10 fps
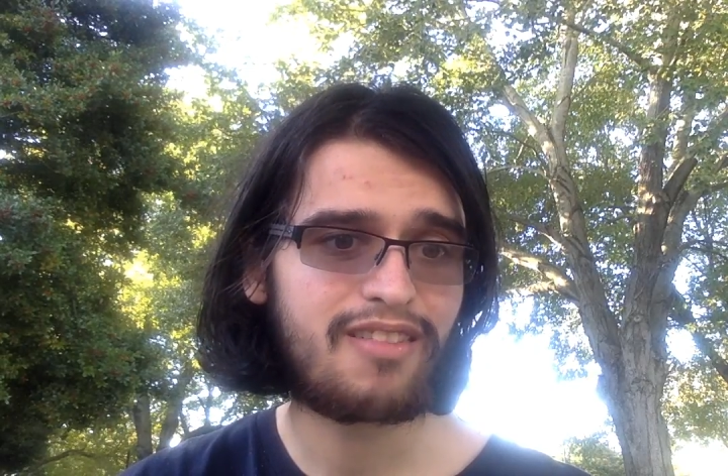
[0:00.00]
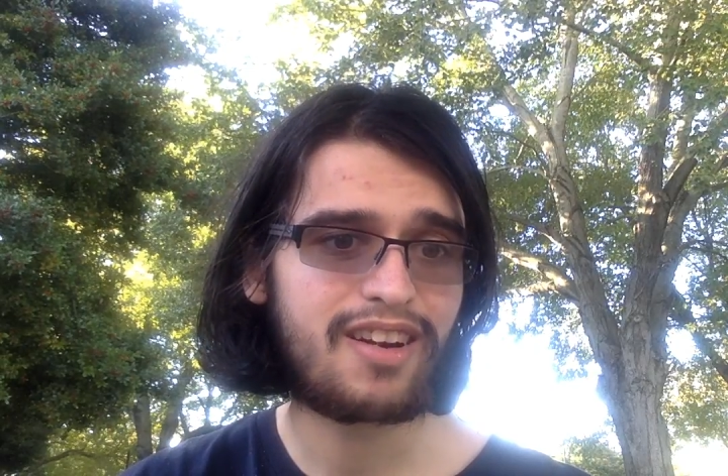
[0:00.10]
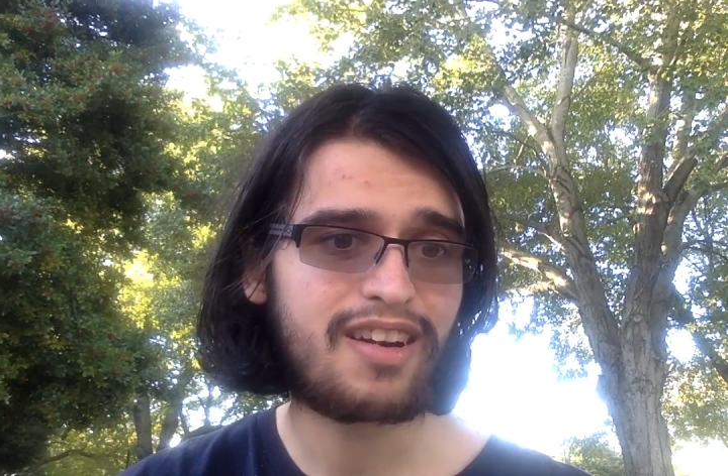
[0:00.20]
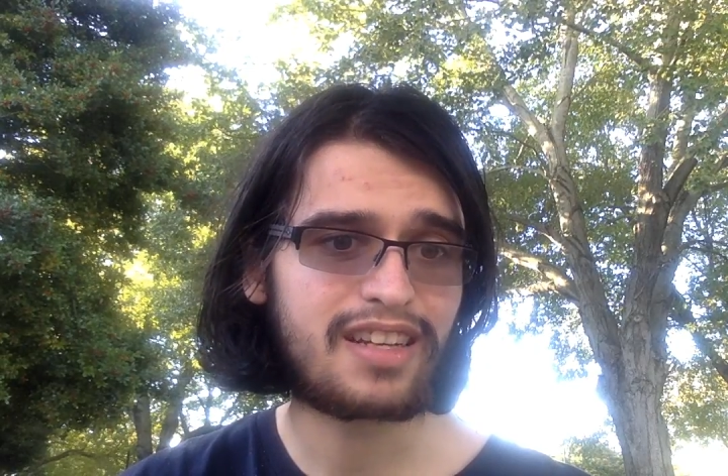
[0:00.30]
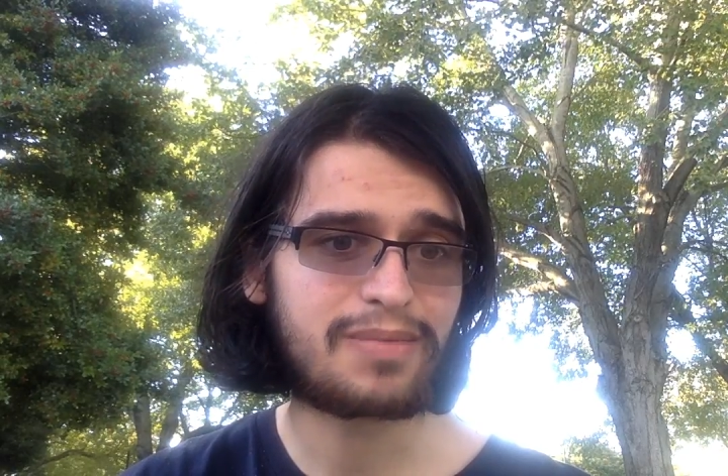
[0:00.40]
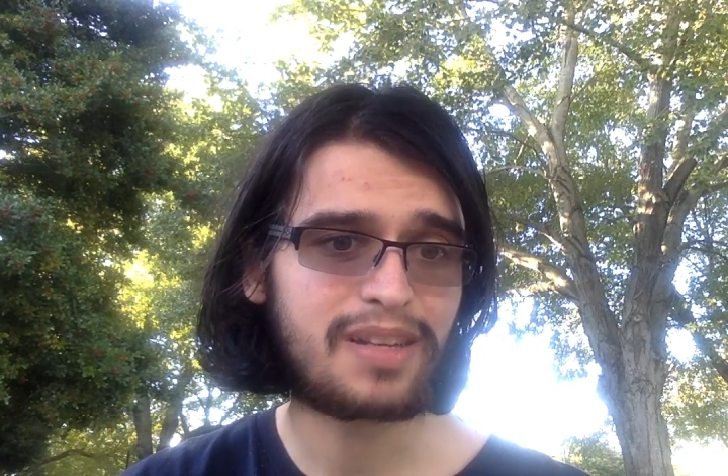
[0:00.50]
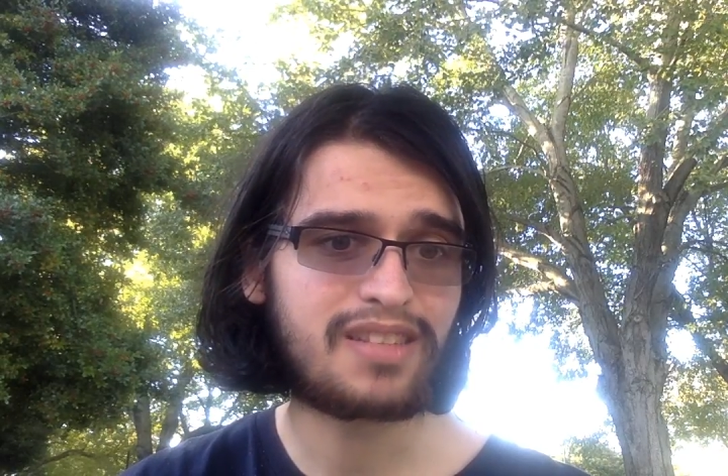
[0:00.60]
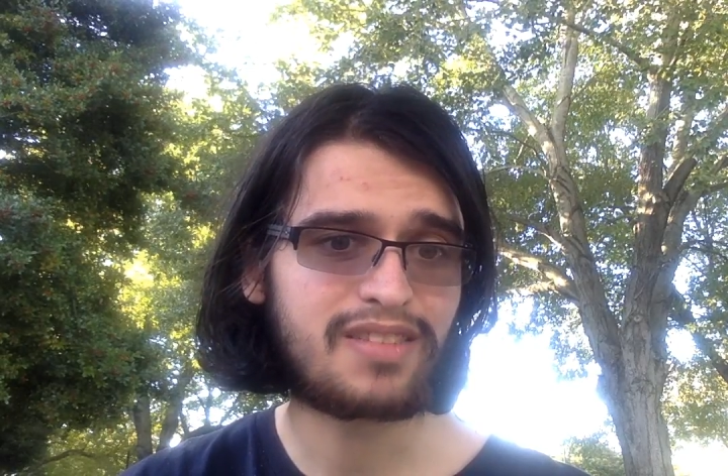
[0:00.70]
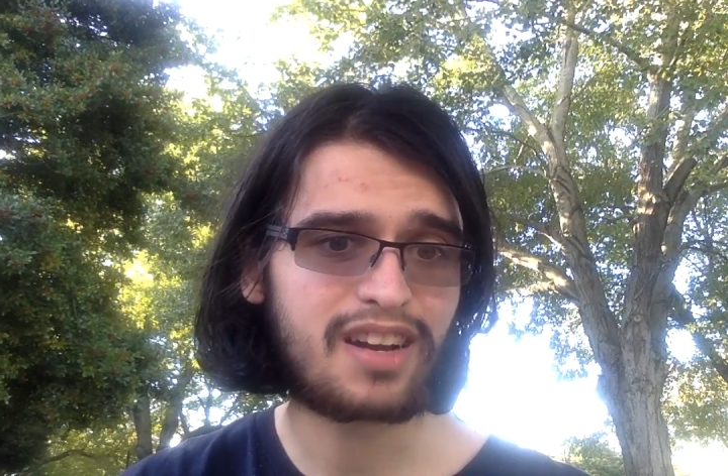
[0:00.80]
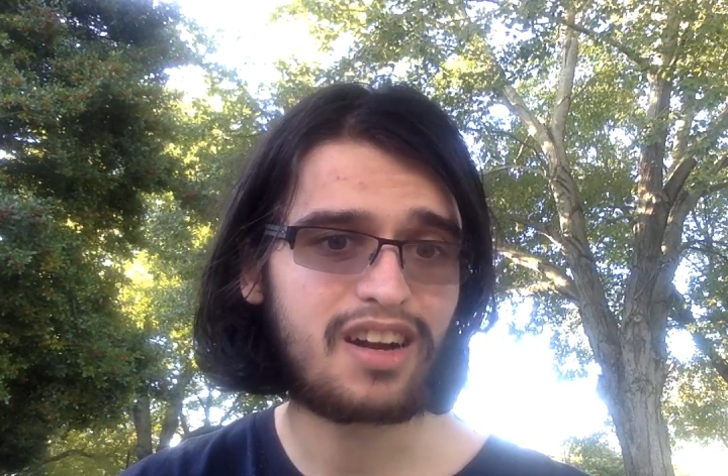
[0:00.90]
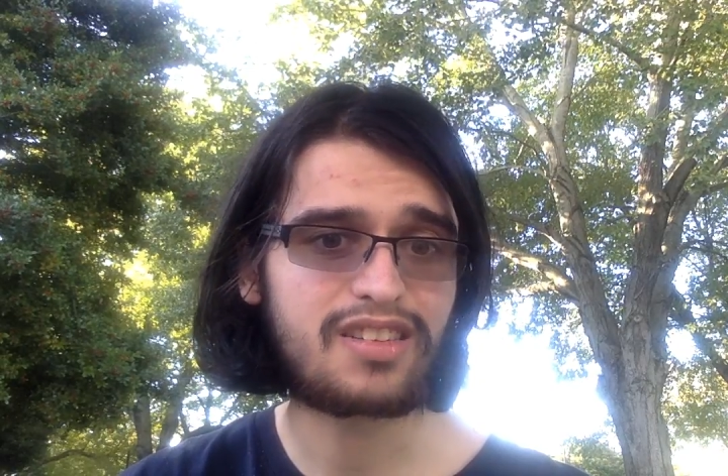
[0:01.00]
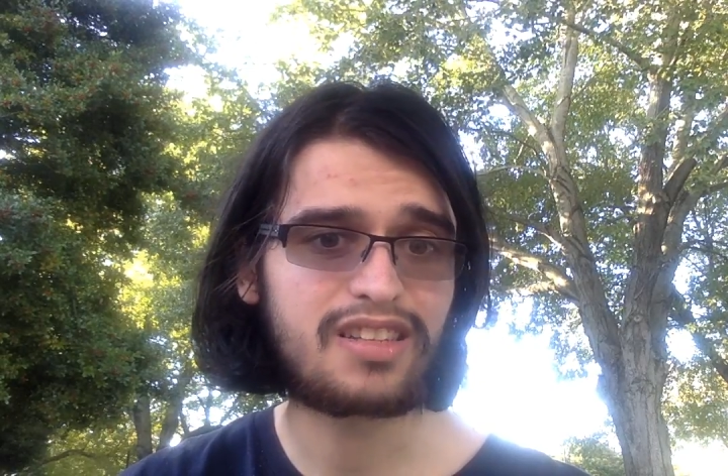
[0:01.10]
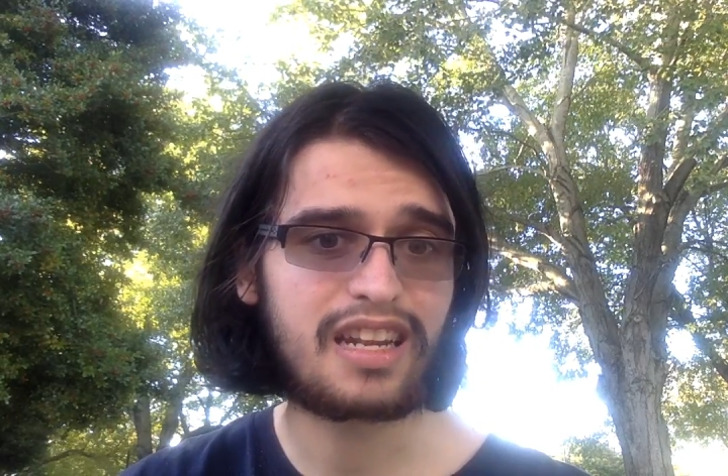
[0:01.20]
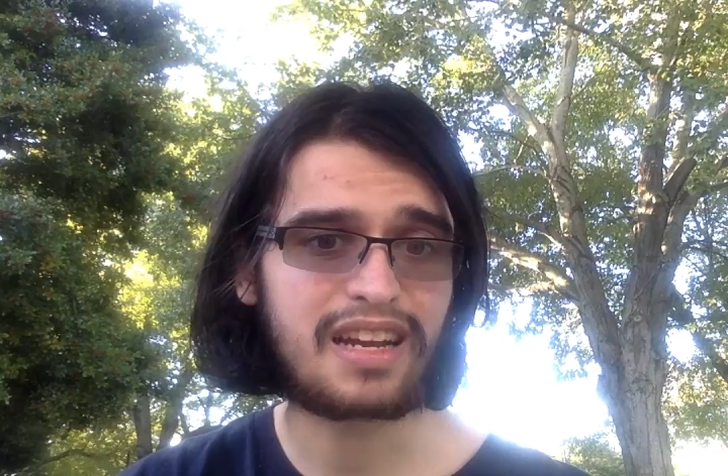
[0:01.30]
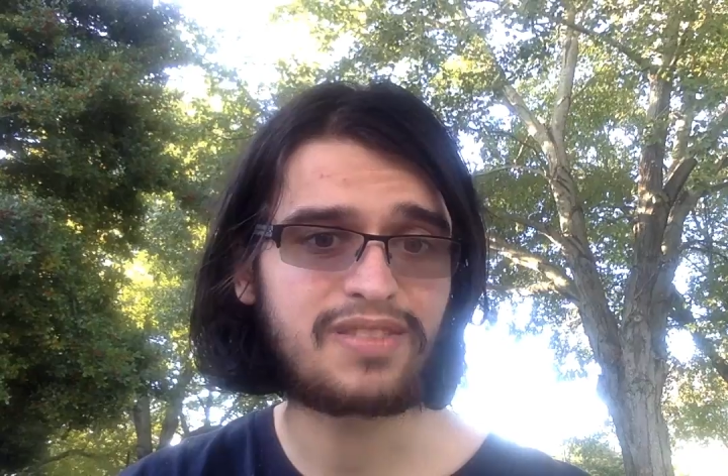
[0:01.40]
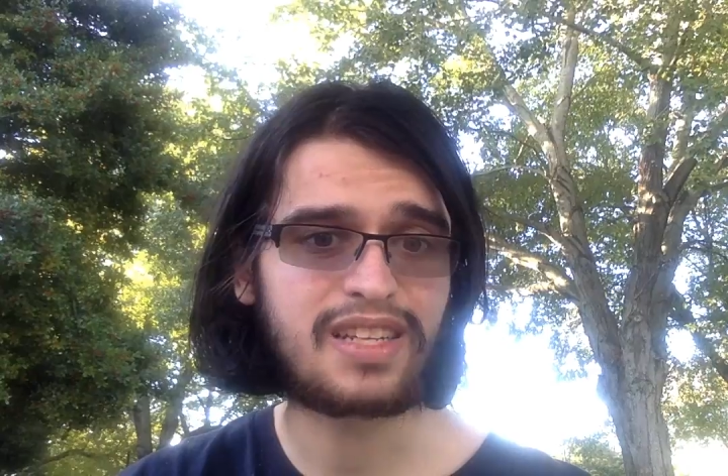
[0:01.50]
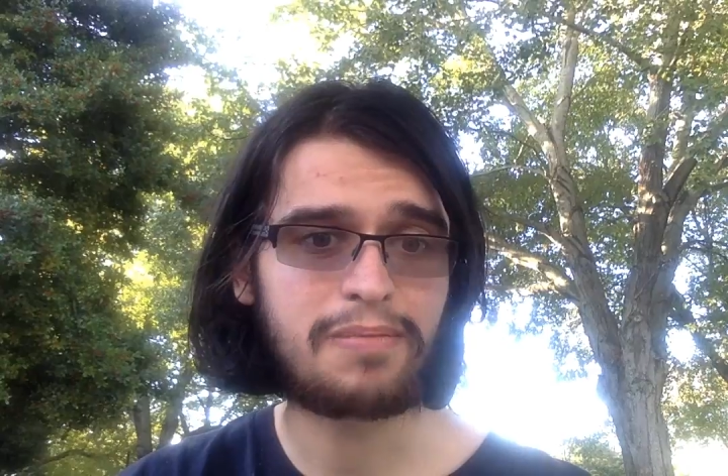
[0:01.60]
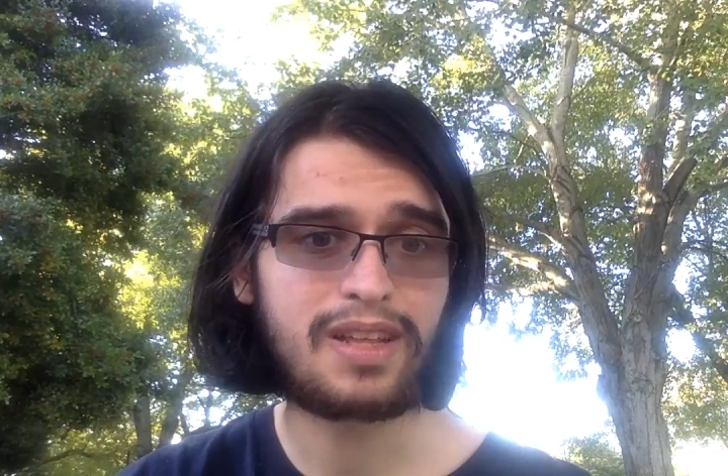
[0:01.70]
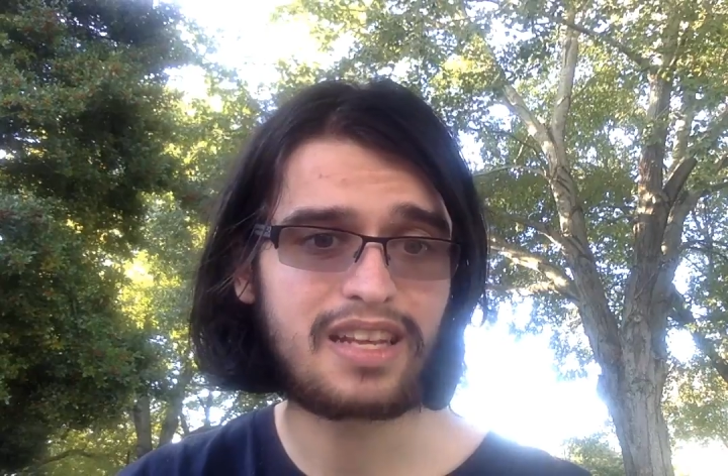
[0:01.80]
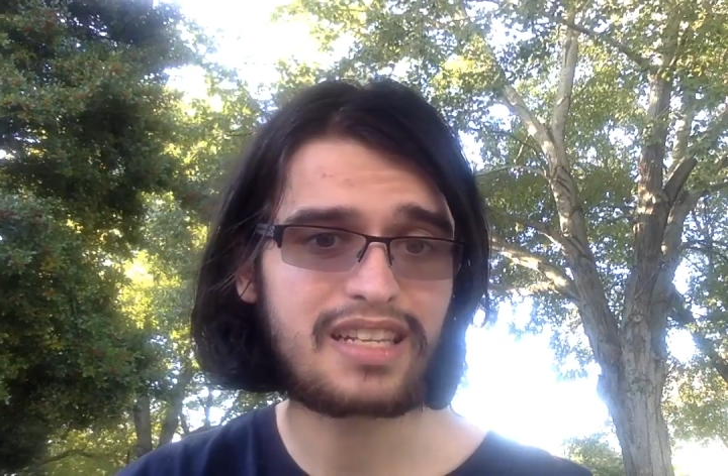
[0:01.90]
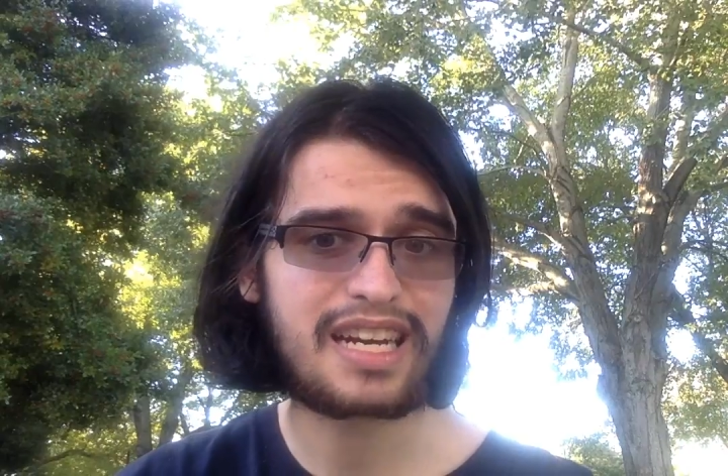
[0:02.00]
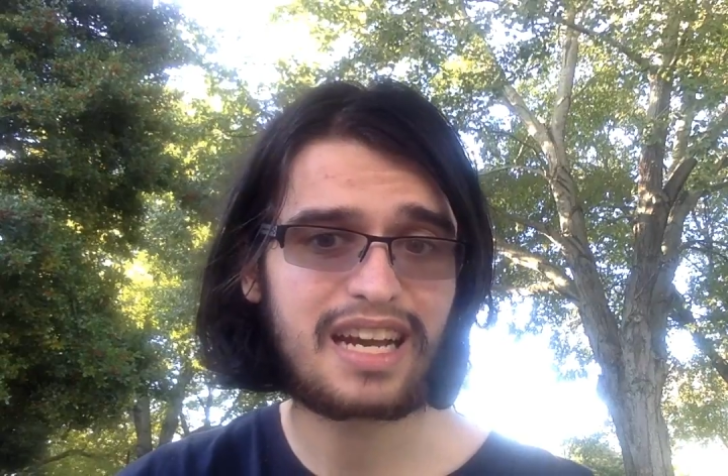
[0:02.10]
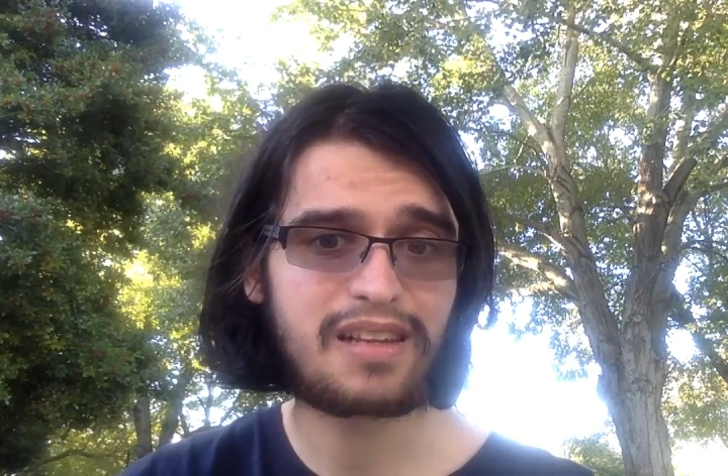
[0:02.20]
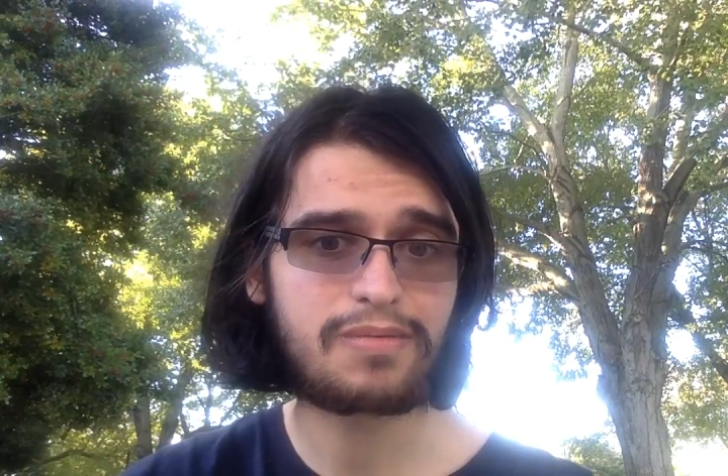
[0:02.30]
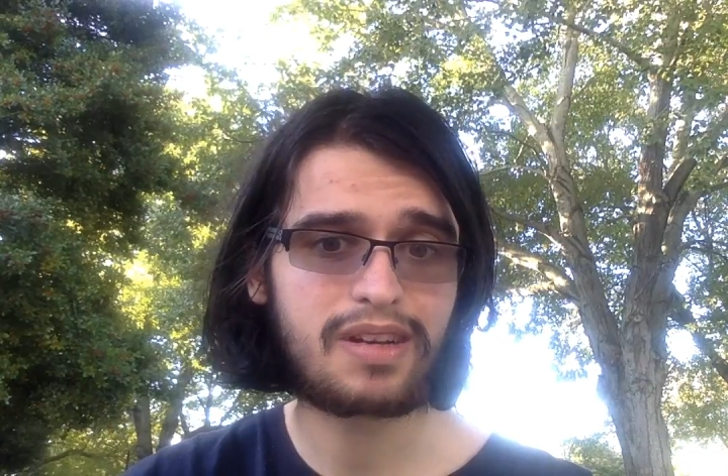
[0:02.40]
very expensive and costly, like I've said a million times.